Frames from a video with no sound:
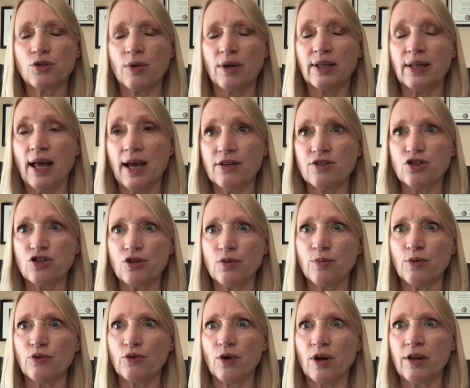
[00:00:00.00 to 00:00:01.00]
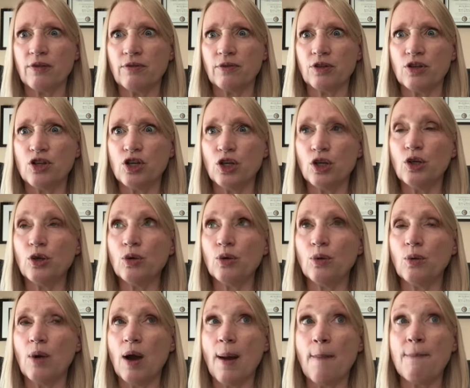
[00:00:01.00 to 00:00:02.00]
last year before I even
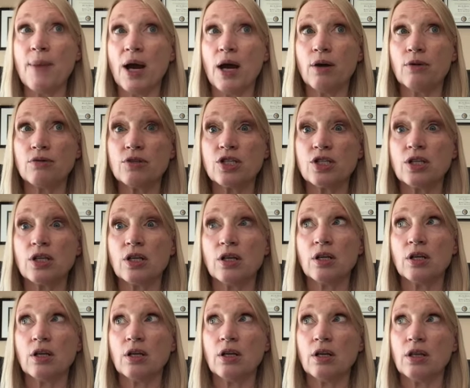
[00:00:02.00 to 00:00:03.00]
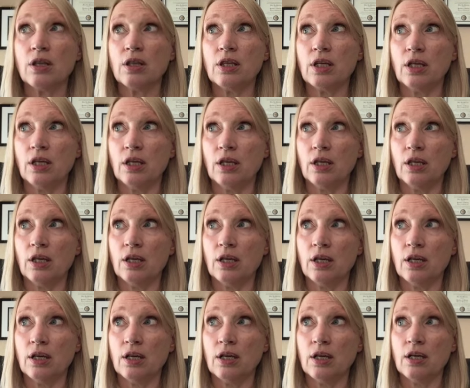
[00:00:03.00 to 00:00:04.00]
knew about the
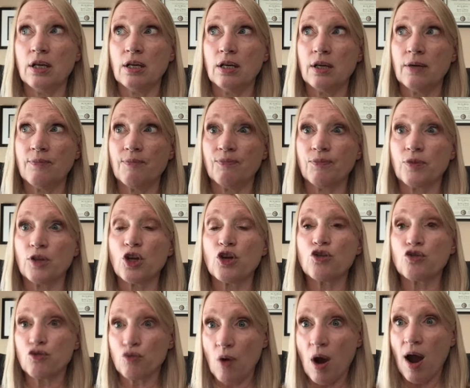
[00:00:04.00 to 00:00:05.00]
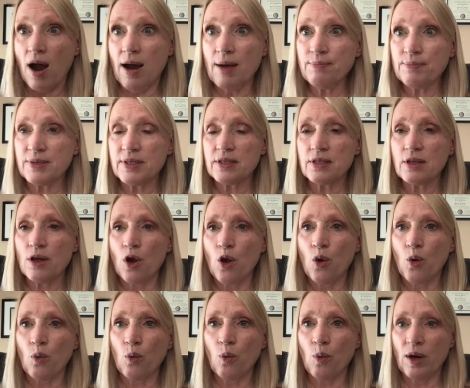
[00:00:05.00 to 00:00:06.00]
drops
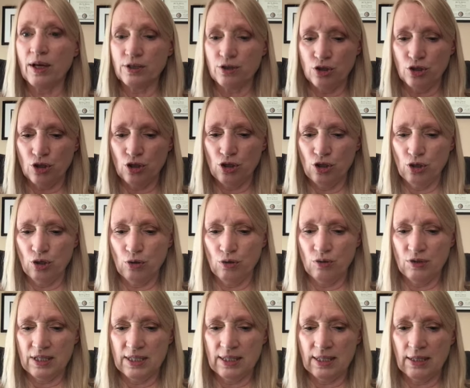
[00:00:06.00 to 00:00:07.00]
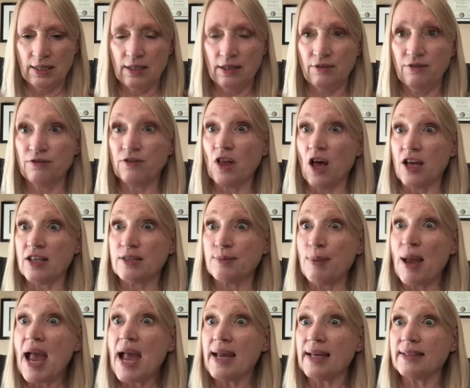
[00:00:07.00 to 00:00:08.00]
was to use the floss
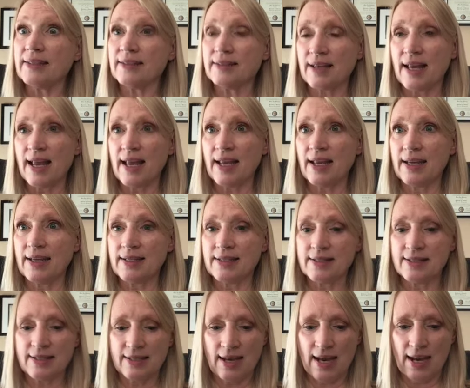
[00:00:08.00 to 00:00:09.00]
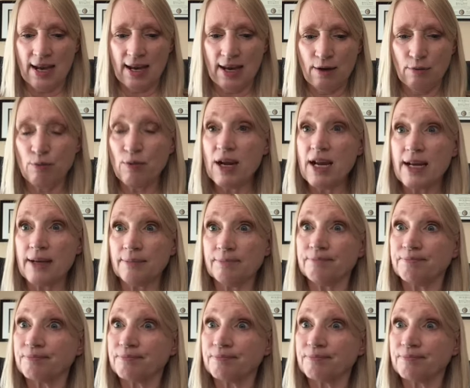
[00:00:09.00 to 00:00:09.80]
bags and a ring,